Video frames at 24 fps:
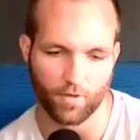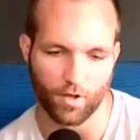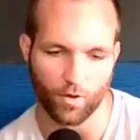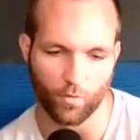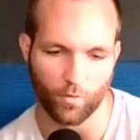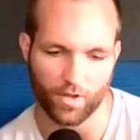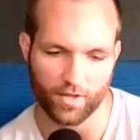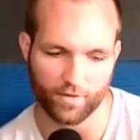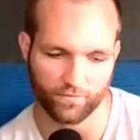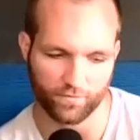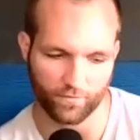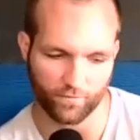
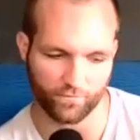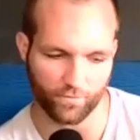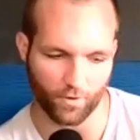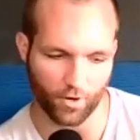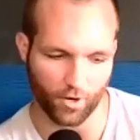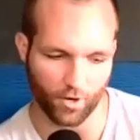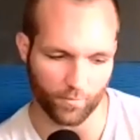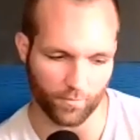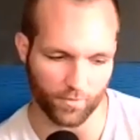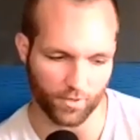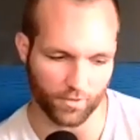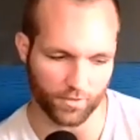away from
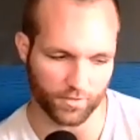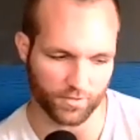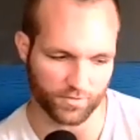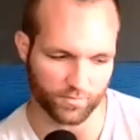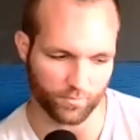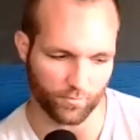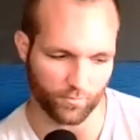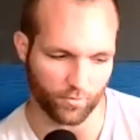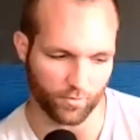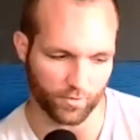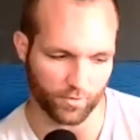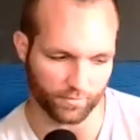farmers,
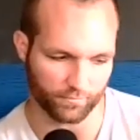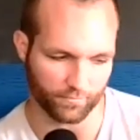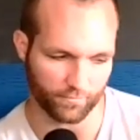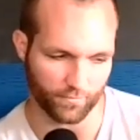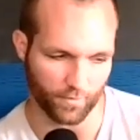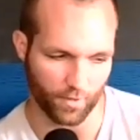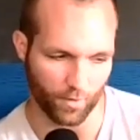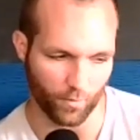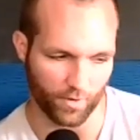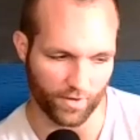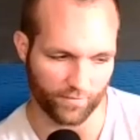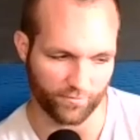more
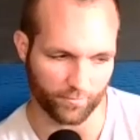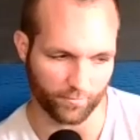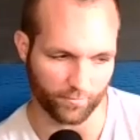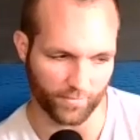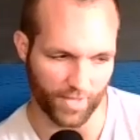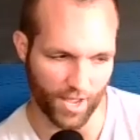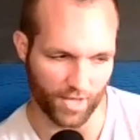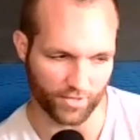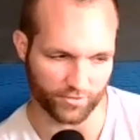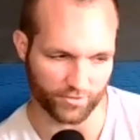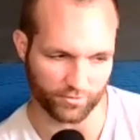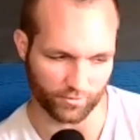away from
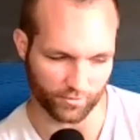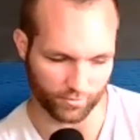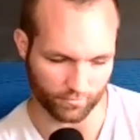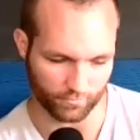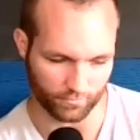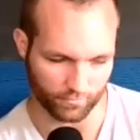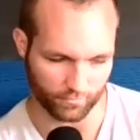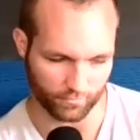naturally